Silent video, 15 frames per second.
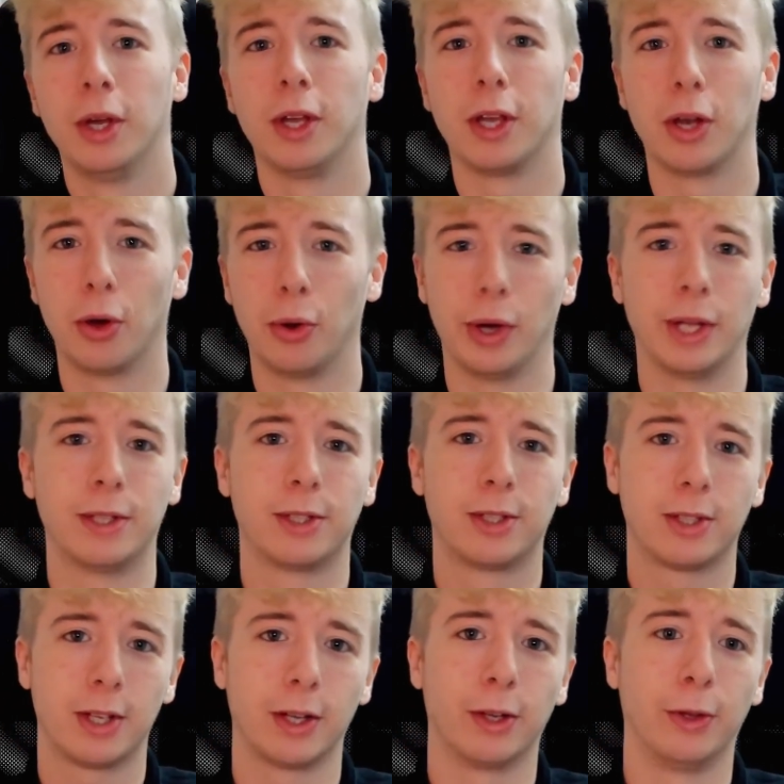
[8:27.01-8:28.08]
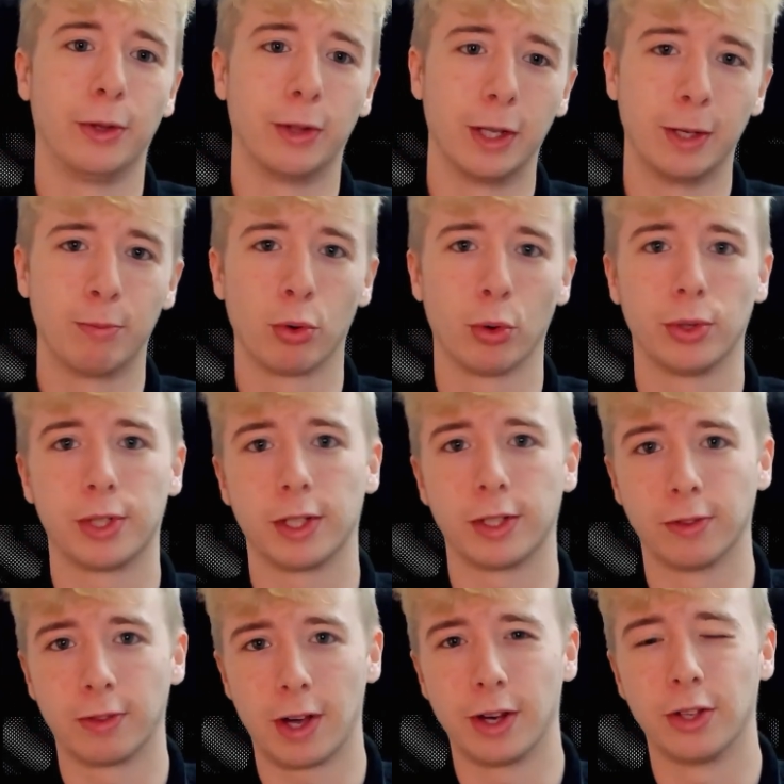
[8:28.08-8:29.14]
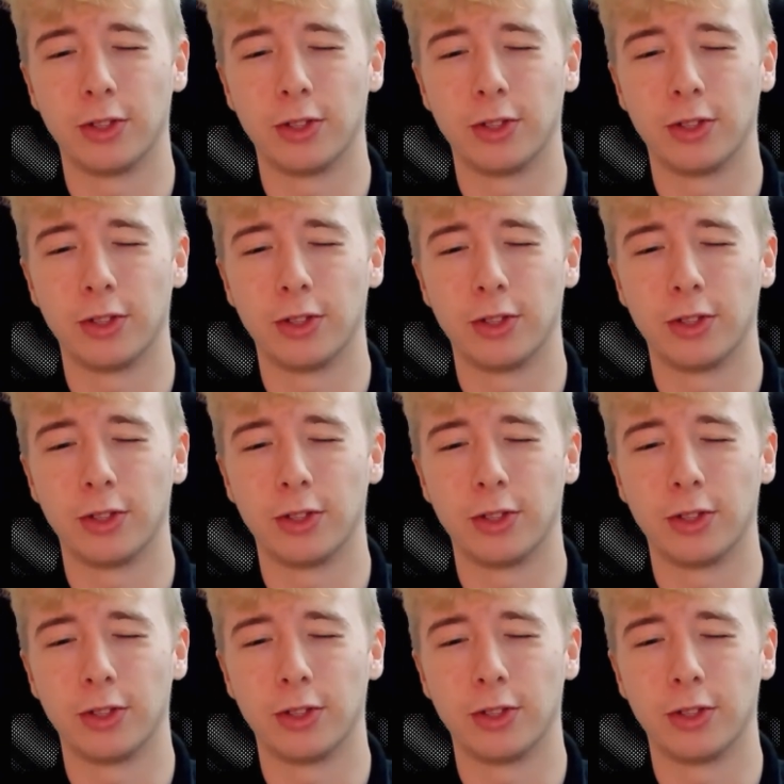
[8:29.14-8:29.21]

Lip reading: It's still the process of kind of